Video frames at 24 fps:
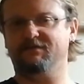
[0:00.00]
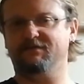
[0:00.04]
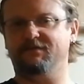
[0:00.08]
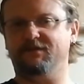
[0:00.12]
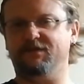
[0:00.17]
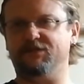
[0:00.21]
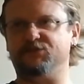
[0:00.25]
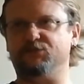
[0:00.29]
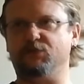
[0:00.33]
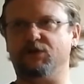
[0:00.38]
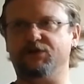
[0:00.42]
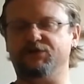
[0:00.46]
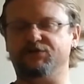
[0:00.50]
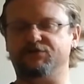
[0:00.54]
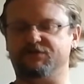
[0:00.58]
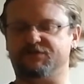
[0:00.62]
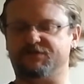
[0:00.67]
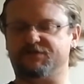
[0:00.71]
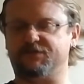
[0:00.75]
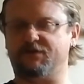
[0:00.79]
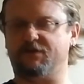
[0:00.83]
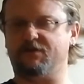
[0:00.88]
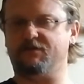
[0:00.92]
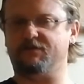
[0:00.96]
is where you should
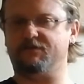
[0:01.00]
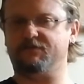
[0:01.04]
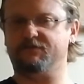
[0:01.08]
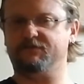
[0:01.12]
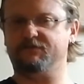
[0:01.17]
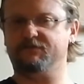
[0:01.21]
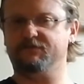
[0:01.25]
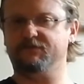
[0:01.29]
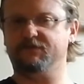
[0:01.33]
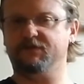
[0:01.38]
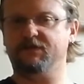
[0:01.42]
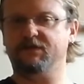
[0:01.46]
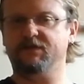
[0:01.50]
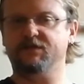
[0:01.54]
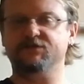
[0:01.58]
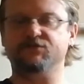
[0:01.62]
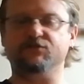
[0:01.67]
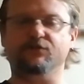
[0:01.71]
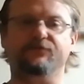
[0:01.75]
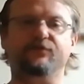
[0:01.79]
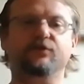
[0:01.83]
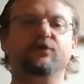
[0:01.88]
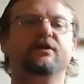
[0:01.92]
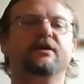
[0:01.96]
start. So
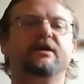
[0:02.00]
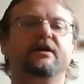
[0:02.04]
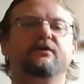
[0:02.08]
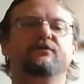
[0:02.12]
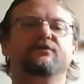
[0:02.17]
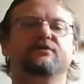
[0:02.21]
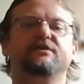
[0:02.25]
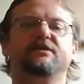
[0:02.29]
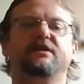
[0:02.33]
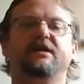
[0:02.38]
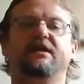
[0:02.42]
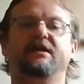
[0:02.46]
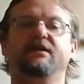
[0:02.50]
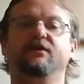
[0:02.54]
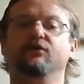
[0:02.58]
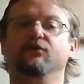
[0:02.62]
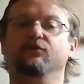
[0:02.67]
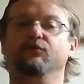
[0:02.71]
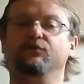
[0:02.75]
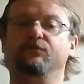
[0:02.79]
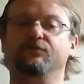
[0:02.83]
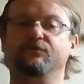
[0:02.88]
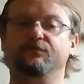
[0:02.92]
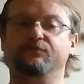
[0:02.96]
if your count,
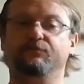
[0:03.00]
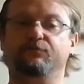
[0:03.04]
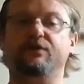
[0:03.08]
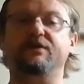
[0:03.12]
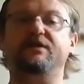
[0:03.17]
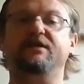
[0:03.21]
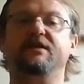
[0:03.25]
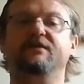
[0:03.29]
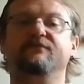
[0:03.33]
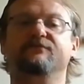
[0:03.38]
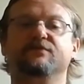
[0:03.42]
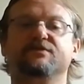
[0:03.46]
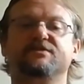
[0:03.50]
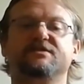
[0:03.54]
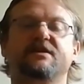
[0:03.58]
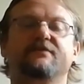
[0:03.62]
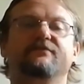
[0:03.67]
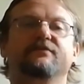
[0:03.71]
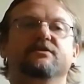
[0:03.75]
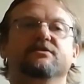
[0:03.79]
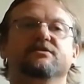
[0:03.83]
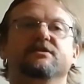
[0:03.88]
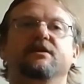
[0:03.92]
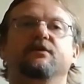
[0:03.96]
breathing in for 7
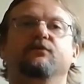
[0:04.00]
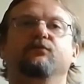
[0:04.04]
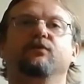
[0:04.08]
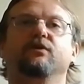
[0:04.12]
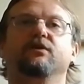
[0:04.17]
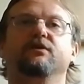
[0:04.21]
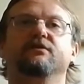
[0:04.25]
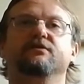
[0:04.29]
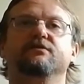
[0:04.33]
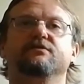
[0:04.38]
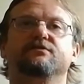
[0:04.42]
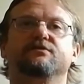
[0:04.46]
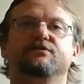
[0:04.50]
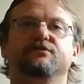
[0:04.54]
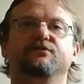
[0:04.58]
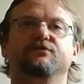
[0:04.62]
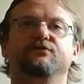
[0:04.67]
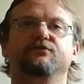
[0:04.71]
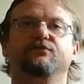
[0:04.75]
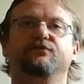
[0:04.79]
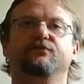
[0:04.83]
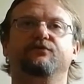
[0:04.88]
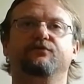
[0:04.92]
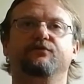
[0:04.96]
is like 1,
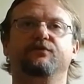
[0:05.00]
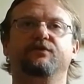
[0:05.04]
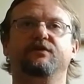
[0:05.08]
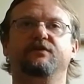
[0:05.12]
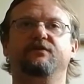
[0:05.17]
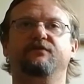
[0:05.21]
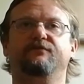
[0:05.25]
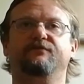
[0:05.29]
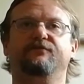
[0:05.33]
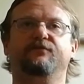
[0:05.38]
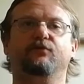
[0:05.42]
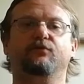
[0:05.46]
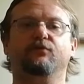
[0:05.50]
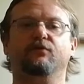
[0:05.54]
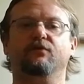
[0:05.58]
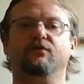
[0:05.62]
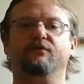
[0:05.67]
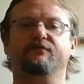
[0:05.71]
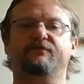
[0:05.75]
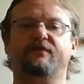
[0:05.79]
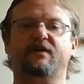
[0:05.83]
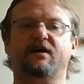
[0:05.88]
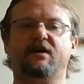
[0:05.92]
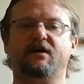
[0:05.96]
2, 3, 4,
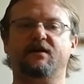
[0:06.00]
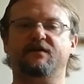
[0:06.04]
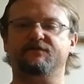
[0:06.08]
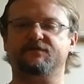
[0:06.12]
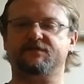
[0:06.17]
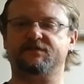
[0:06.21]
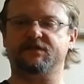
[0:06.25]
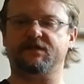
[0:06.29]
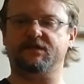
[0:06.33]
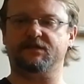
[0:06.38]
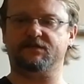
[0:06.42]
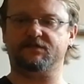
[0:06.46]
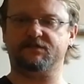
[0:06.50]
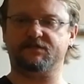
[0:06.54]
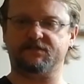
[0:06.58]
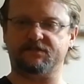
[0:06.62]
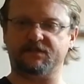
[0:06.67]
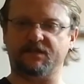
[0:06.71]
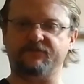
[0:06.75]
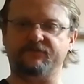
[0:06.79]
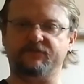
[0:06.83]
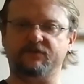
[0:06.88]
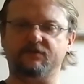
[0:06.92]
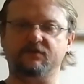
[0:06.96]
5, 6,
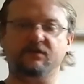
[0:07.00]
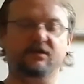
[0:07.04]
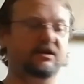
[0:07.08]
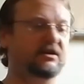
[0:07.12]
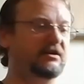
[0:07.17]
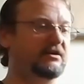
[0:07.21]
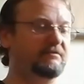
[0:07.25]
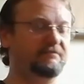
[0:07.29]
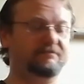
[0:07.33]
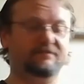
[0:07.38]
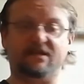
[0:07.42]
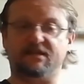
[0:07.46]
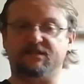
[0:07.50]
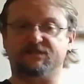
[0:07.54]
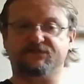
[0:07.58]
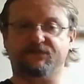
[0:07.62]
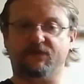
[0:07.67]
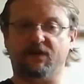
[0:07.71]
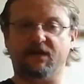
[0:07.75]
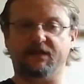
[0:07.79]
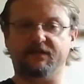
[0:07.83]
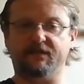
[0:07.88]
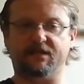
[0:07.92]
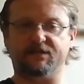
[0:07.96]
7, that's
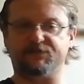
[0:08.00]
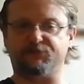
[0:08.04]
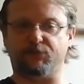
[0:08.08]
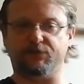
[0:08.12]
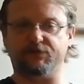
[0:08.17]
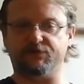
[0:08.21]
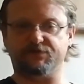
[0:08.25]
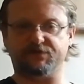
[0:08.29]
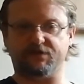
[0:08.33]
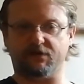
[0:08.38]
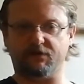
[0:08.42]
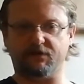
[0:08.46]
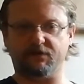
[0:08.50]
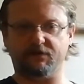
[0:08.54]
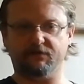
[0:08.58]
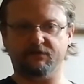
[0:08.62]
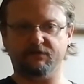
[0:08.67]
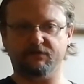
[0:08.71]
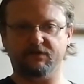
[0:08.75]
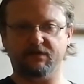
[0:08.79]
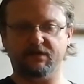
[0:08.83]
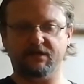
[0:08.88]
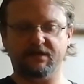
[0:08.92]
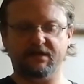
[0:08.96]
fine. That's where you're starting.
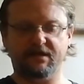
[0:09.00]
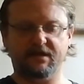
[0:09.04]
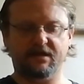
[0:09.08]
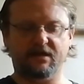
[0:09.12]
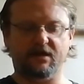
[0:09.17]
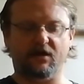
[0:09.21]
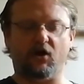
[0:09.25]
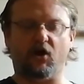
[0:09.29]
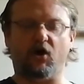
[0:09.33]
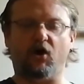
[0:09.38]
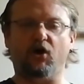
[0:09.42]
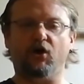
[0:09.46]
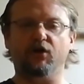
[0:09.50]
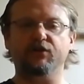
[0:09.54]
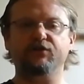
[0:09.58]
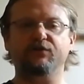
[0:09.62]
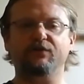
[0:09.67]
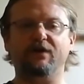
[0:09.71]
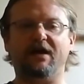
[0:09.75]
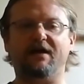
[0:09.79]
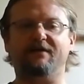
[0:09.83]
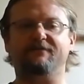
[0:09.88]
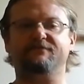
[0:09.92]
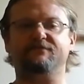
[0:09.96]
All you
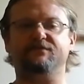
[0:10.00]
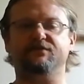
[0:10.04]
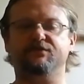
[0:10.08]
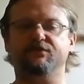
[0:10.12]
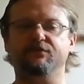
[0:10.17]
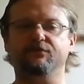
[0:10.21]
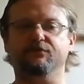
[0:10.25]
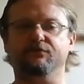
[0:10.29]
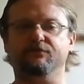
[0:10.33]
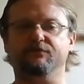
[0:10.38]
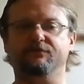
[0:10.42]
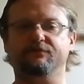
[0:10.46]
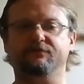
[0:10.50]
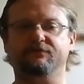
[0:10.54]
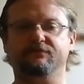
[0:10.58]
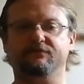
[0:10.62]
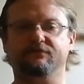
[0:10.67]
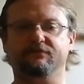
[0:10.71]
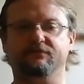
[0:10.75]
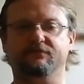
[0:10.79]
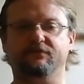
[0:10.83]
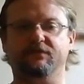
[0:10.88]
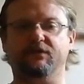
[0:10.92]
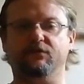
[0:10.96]
have to do
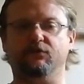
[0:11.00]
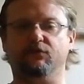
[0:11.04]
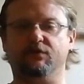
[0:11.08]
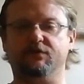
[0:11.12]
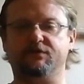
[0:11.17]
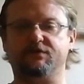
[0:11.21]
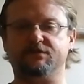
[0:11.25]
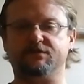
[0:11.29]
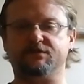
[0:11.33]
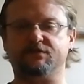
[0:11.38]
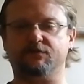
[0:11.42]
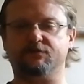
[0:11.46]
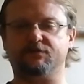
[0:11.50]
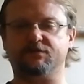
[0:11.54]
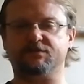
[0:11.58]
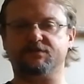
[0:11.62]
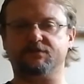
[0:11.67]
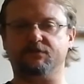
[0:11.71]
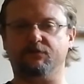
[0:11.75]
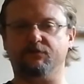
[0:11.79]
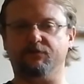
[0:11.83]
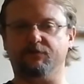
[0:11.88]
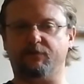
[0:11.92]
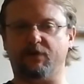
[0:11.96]
in order to start to
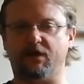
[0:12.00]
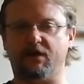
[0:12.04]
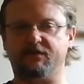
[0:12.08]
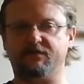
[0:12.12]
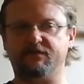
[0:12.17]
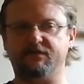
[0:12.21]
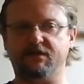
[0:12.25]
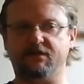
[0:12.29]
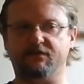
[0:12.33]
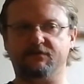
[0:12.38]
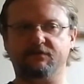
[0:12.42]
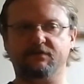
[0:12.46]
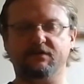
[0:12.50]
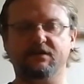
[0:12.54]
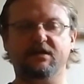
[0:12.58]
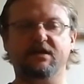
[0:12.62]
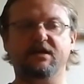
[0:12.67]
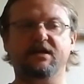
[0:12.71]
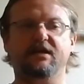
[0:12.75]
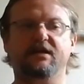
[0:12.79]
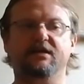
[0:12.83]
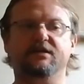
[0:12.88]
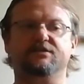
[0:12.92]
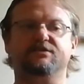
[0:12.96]
slow the breath down
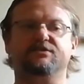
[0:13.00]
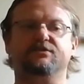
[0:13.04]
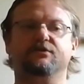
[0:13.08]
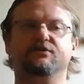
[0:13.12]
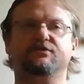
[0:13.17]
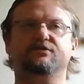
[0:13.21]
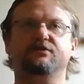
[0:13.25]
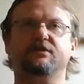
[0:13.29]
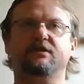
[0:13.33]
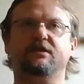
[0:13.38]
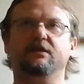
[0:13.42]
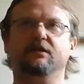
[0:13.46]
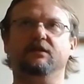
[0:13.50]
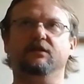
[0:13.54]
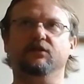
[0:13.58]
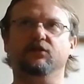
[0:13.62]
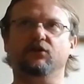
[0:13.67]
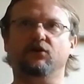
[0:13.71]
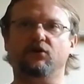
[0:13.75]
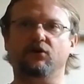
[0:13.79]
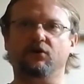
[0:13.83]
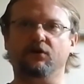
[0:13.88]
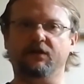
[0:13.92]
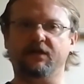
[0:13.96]
is start to
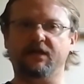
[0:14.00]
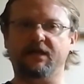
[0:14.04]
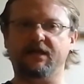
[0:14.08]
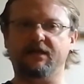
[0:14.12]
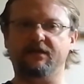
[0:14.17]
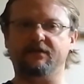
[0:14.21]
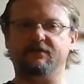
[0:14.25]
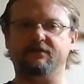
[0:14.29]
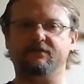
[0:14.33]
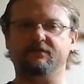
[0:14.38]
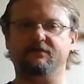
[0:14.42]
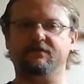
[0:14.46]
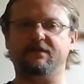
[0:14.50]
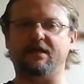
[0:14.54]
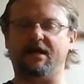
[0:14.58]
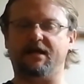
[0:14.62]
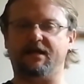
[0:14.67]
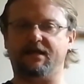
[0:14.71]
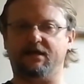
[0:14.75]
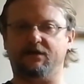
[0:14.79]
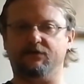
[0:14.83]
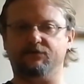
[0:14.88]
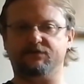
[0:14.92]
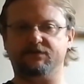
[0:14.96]
elongate that
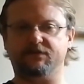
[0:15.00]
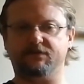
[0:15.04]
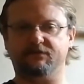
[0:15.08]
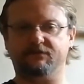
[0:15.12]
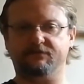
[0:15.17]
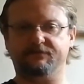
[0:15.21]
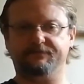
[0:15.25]
counting.